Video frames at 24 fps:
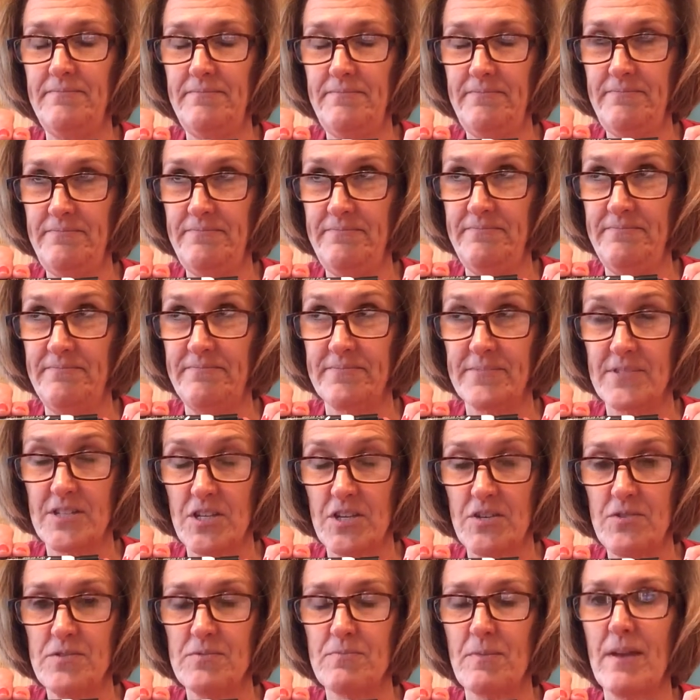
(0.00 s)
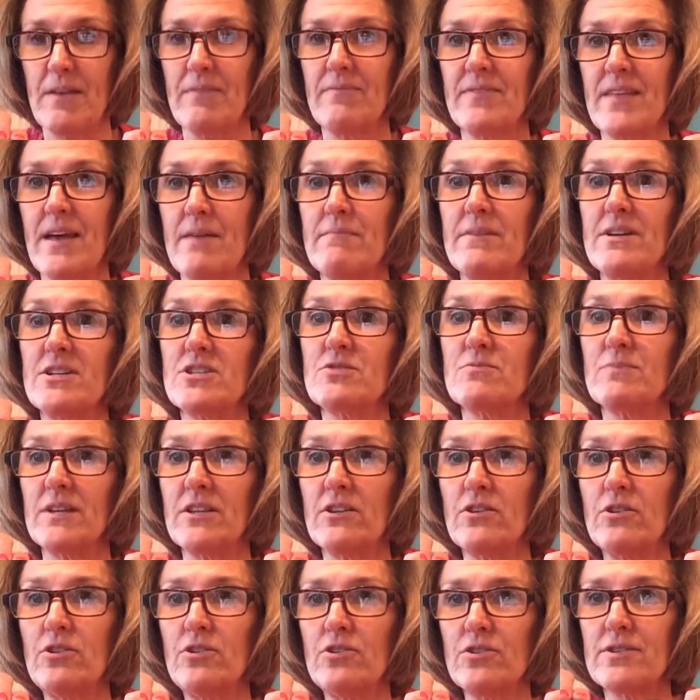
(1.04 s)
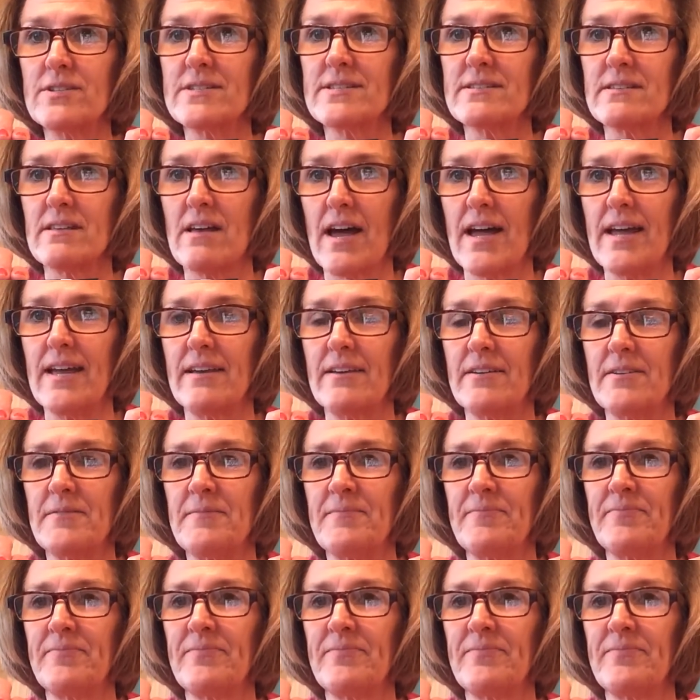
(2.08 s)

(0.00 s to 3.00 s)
that measurement looks like.